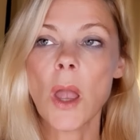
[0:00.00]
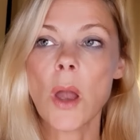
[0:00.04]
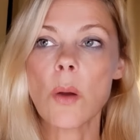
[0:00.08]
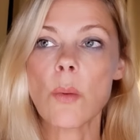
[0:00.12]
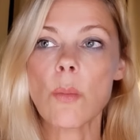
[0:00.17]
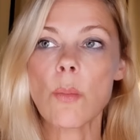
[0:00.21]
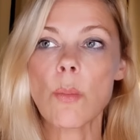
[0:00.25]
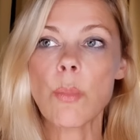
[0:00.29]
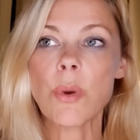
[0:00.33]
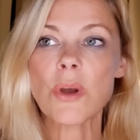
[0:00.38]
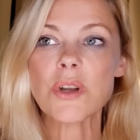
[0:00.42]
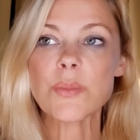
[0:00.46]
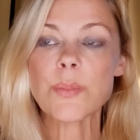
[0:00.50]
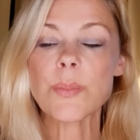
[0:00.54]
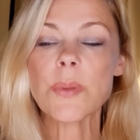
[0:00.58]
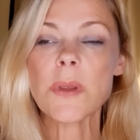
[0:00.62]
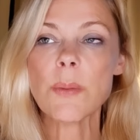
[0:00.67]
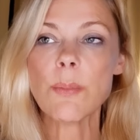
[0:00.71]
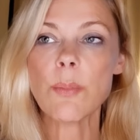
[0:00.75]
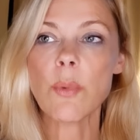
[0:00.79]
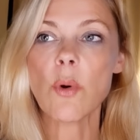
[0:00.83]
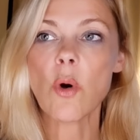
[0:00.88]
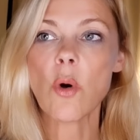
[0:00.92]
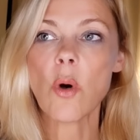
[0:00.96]
but
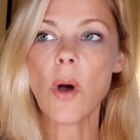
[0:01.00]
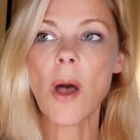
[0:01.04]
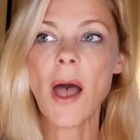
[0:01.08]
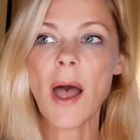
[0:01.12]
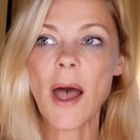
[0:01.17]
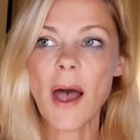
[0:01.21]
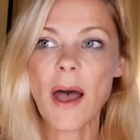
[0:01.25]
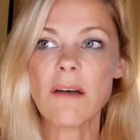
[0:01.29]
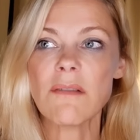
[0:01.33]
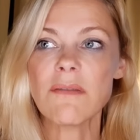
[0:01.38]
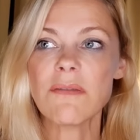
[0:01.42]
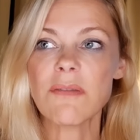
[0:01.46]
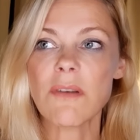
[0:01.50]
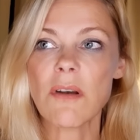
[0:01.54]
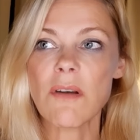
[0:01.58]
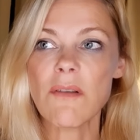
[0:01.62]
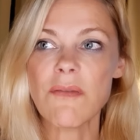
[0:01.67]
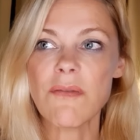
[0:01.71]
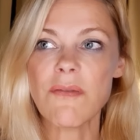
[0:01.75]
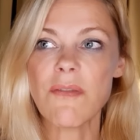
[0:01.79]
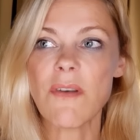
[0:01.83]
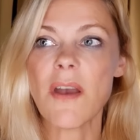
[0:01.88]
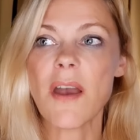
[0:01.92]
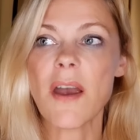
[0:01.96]
people have
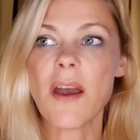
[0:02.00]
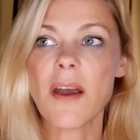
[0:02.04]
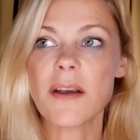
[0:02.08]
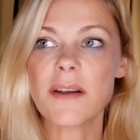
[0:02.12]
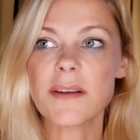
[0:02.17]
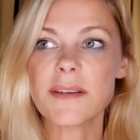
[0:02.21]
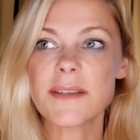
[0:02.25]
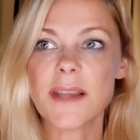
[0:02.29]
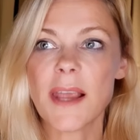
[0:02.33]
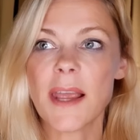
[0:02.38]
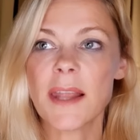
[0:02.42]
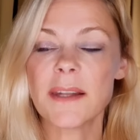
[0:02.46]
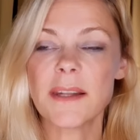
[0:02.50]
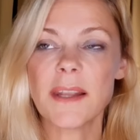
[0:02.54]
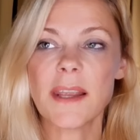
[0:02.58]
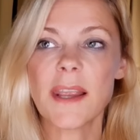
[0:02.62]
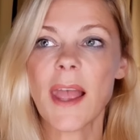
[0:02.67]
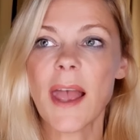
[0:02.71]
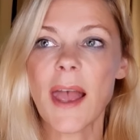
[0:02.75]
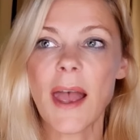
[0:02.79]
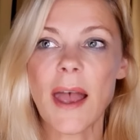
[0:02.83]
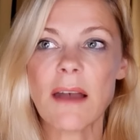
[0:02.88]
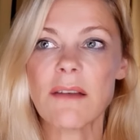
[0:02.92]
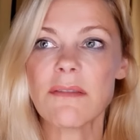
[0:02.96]
affairs and they
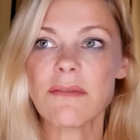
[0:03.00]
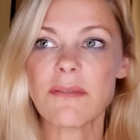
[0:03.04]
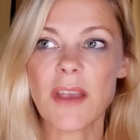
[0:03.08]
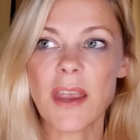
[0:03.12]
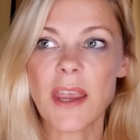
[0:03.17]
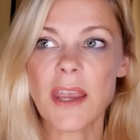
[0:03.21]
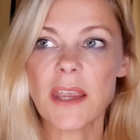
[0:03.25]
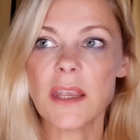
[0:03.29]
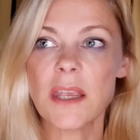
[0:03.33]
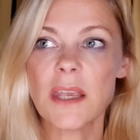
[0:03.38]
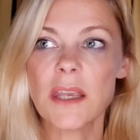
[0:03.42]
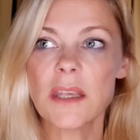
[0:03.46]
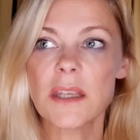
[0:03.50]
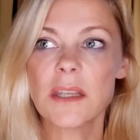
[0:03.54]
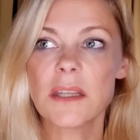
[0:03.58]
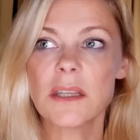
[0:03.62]
have a